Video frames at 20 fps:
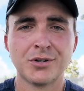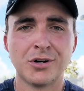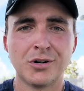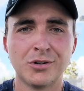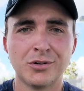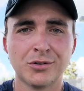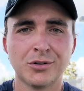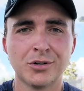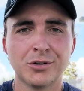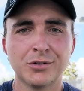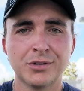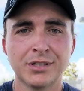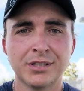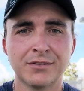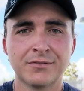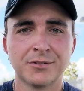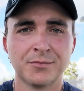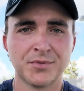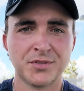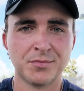are all
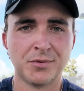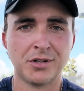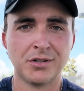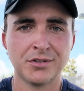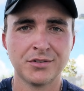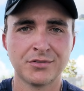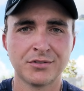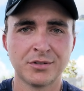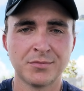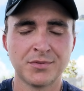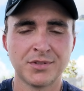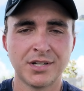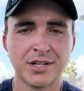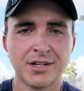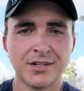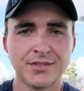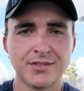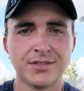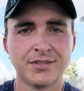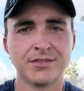going from smallest grip
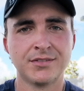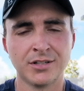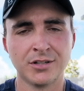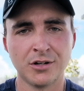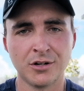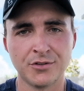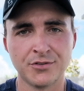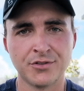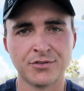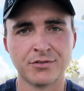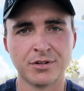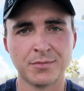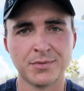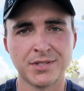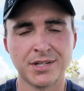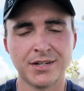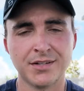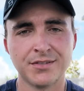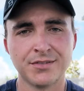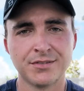size to largest grip
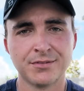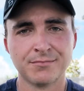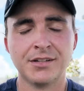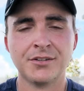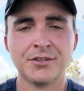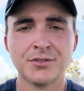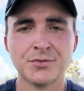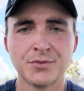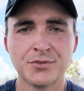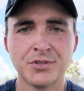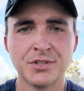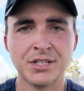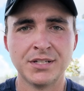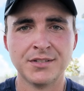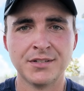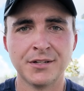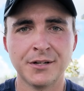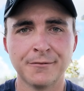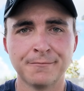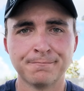size. And here's what you need
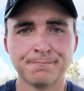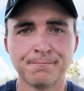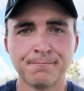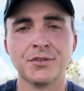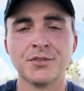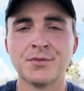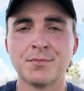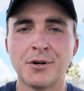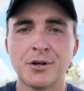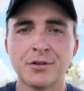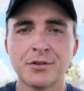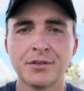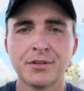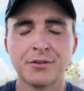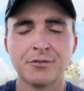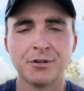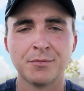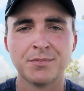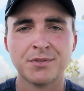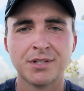to know. The smaller the
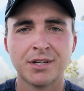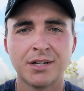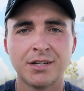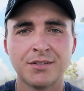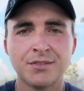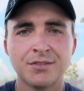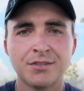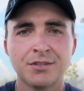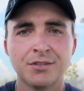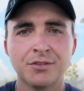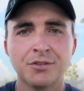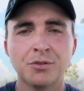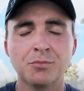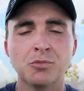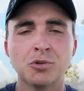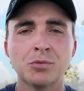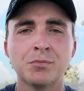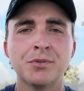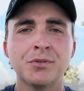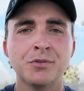grip size, the
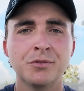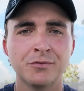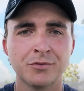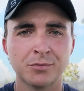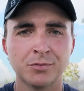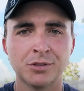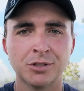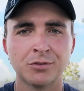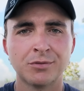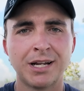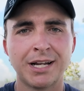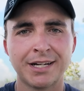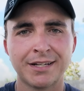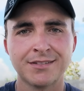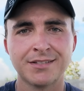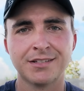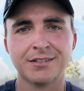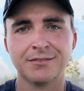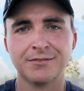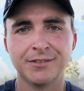more maneuverable a
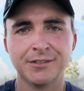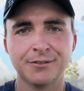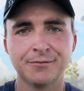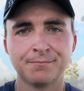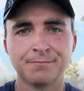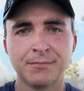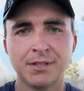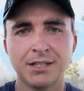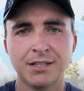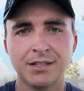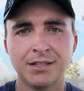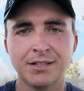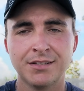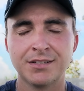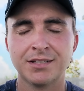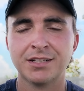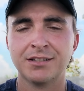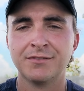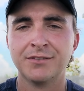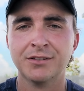racket's gonna feel.
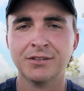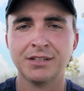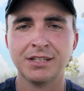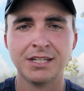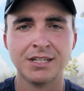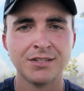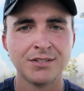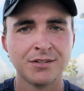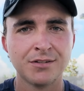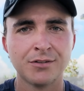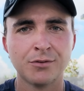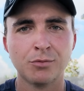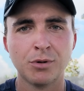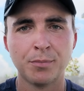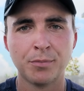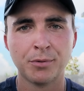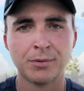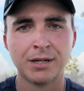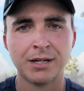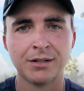It's gonna feel easier to
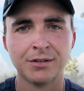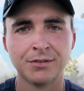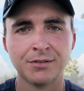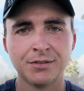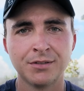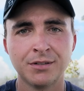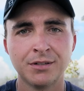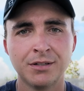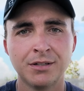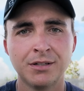whip around,